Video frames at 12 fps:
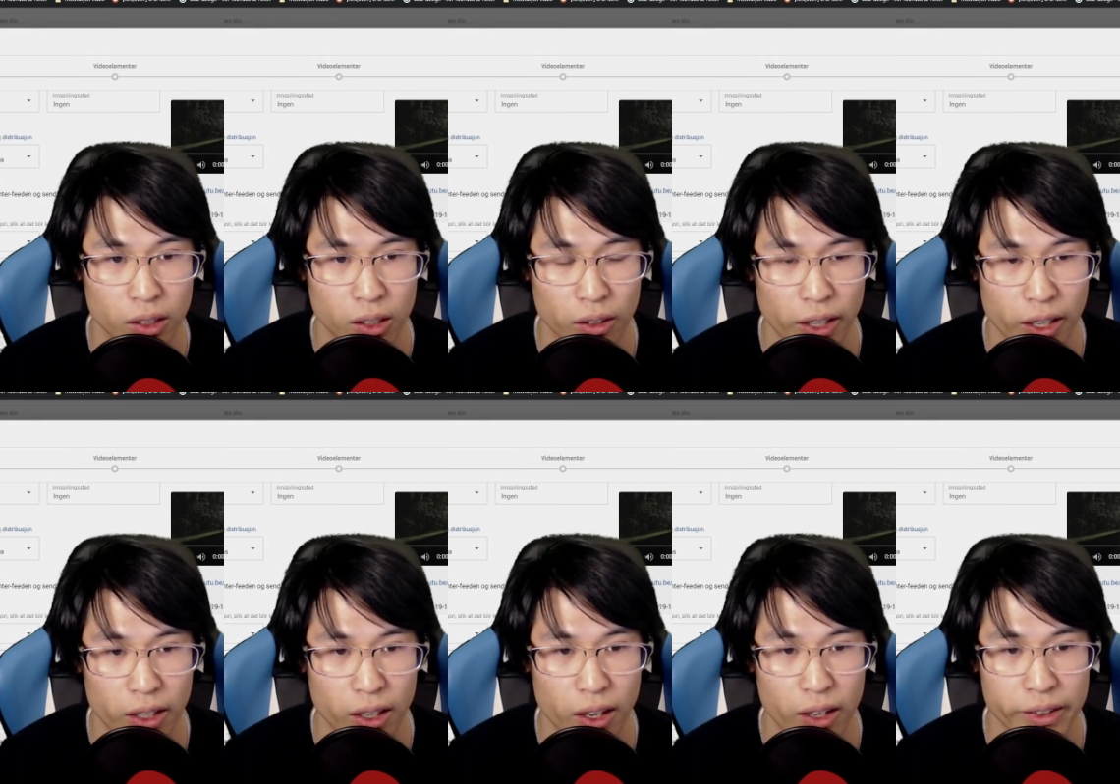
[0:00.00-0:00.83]
Okay,
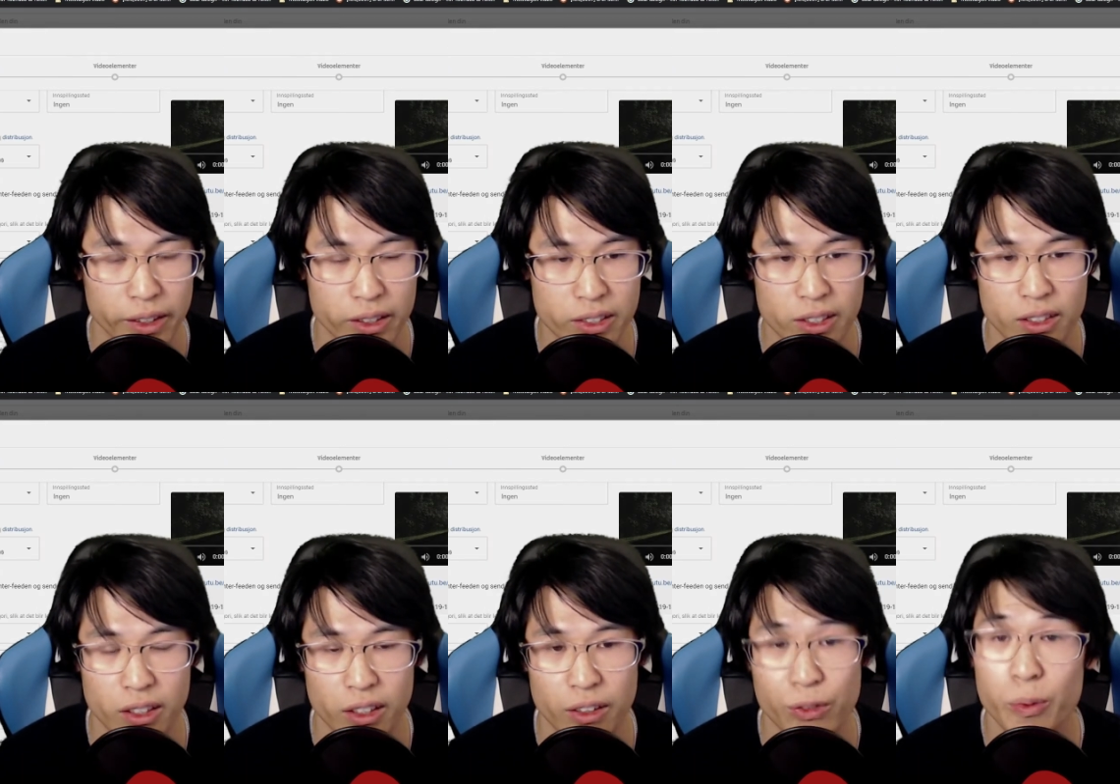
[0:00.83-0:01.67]
and here's
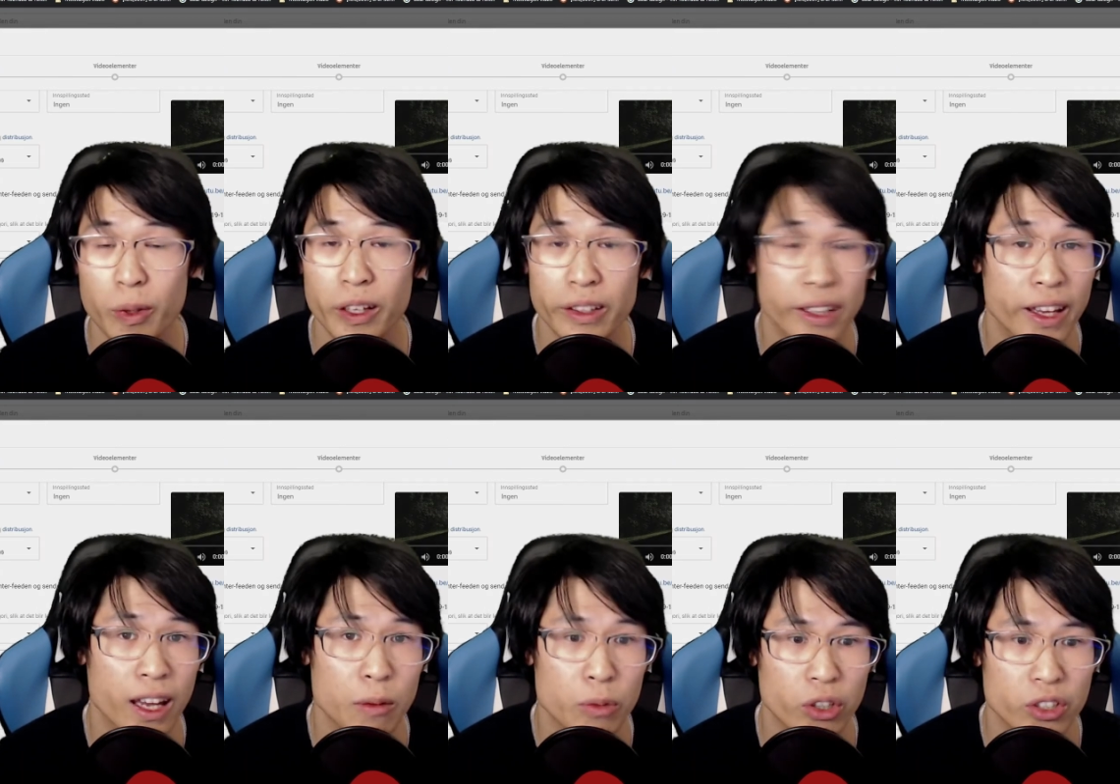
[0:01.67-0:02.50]
if you're playing a
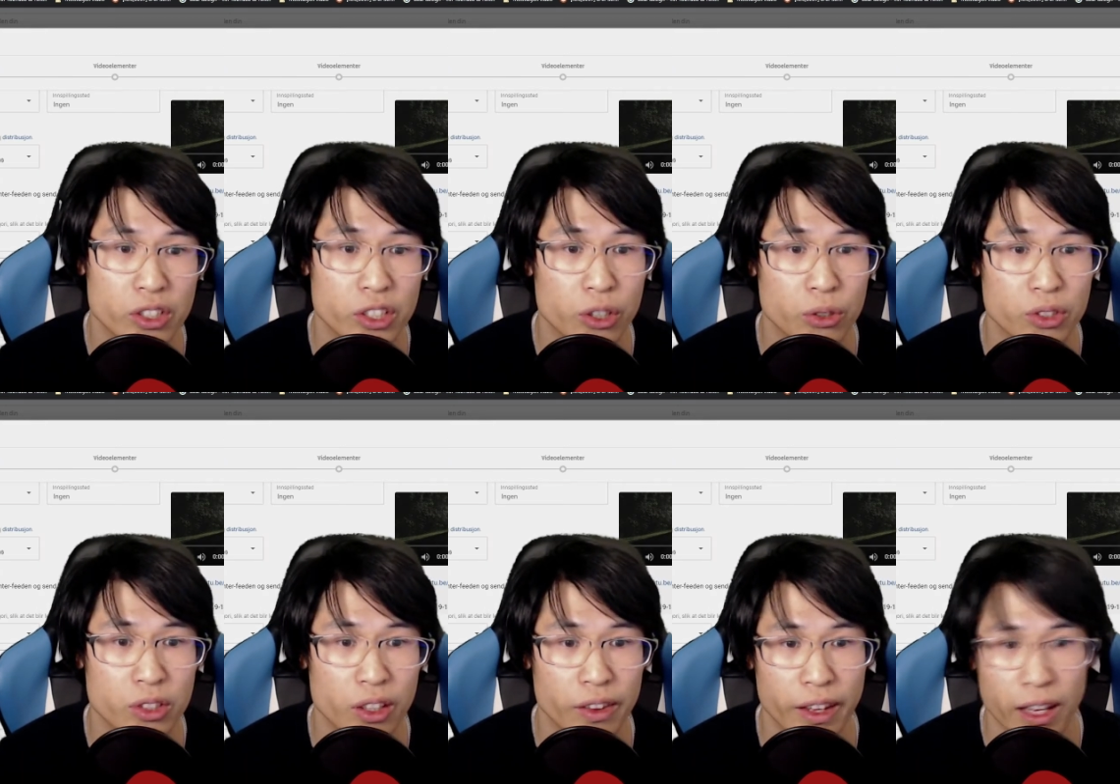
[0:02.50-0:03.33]
game, you can choose
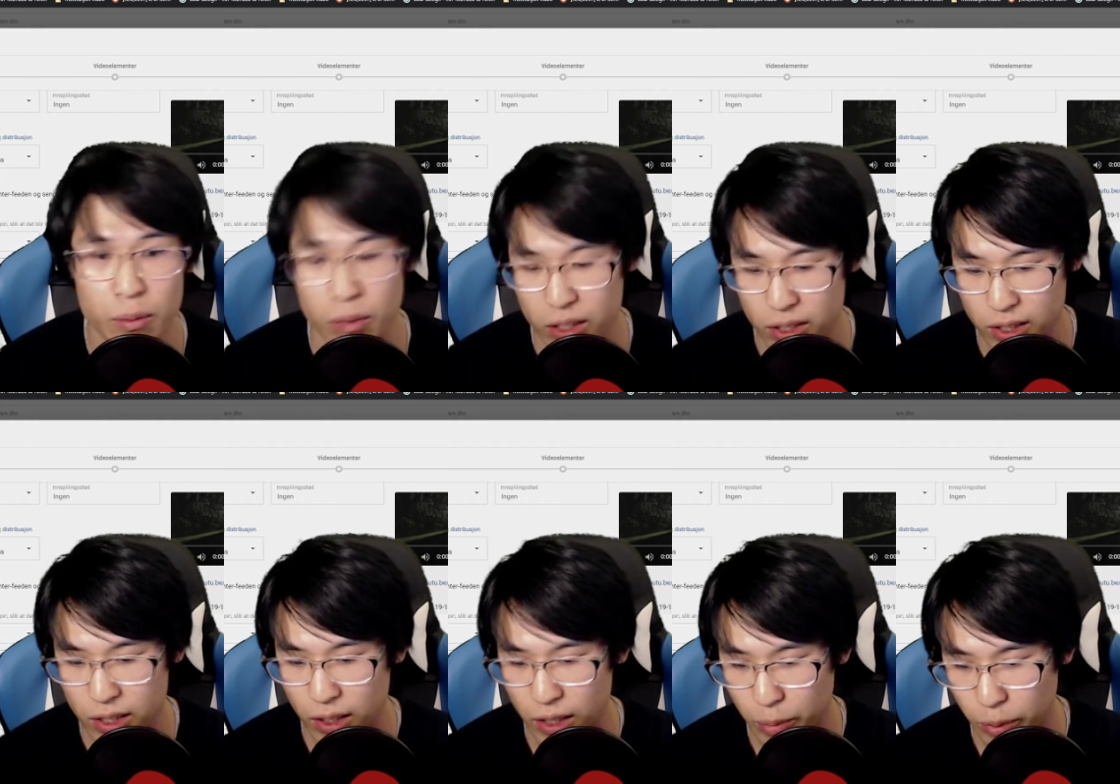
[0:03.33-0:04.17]
the name. Let's
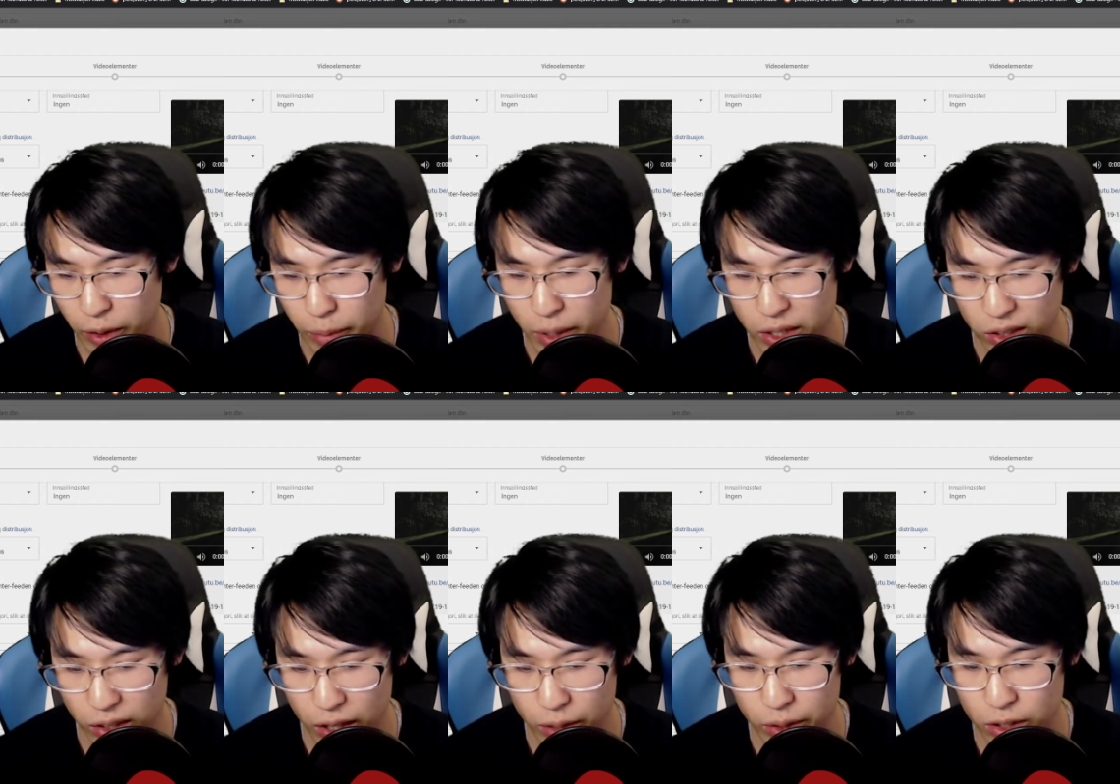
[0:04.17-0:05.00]
see, I play Magic the
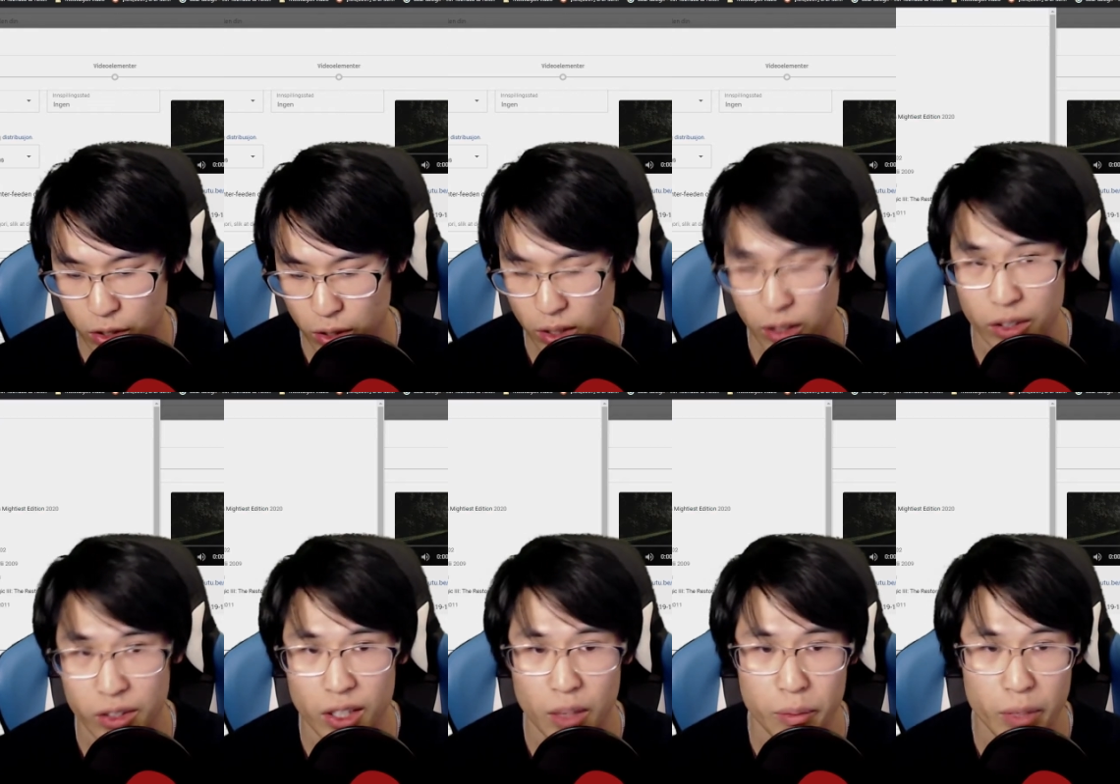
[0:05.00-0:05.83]
Gathering, so I'm gonna
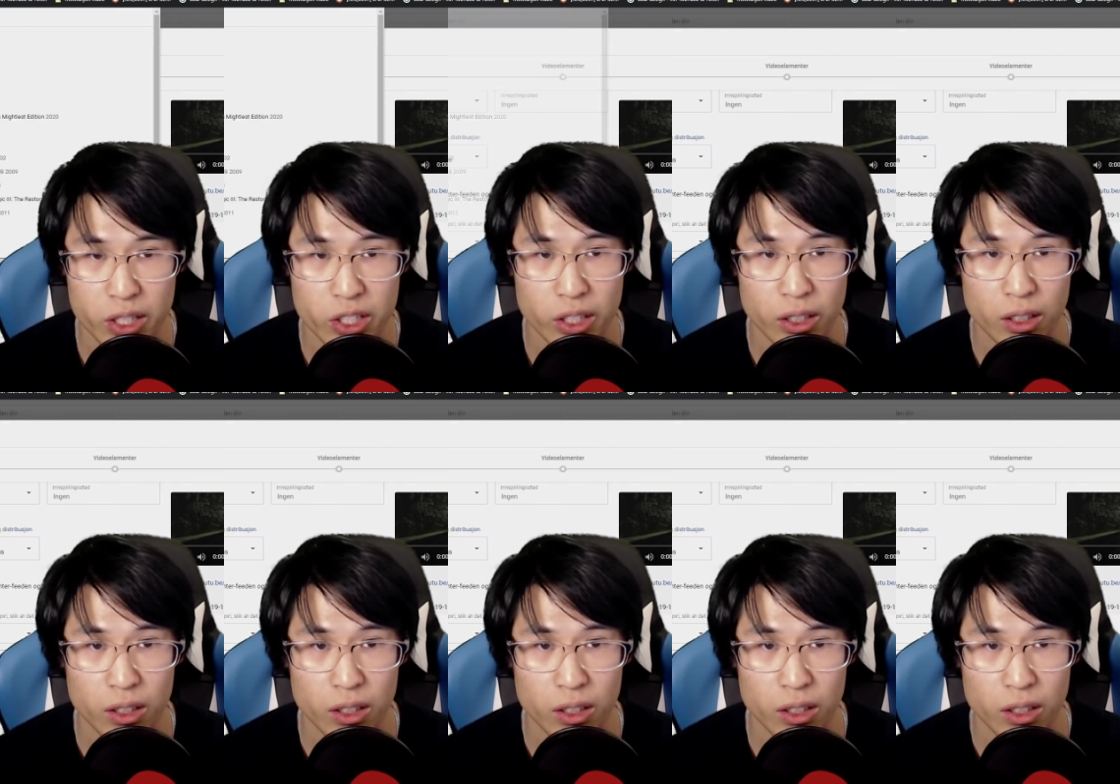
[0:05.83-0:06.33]
type Magic.